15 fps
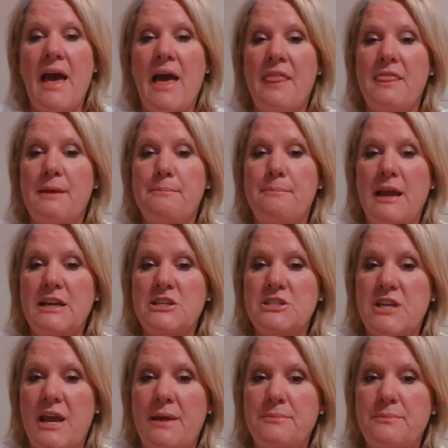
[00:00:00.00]
and then make
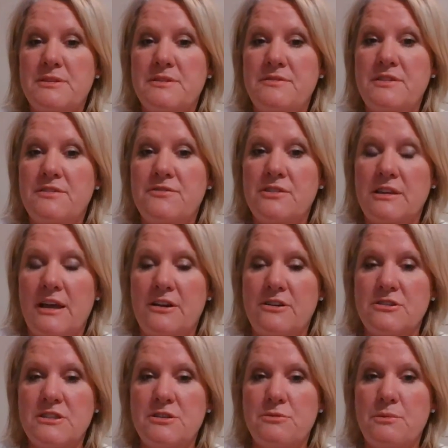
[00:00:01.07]
shapes of different
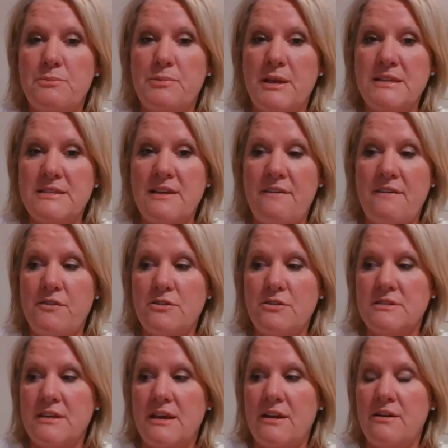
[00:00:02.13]
letters to replace that
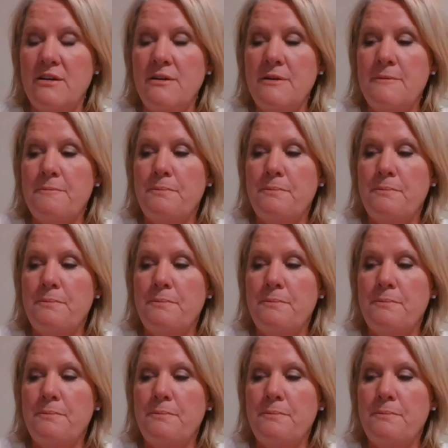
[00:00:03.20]
first letter.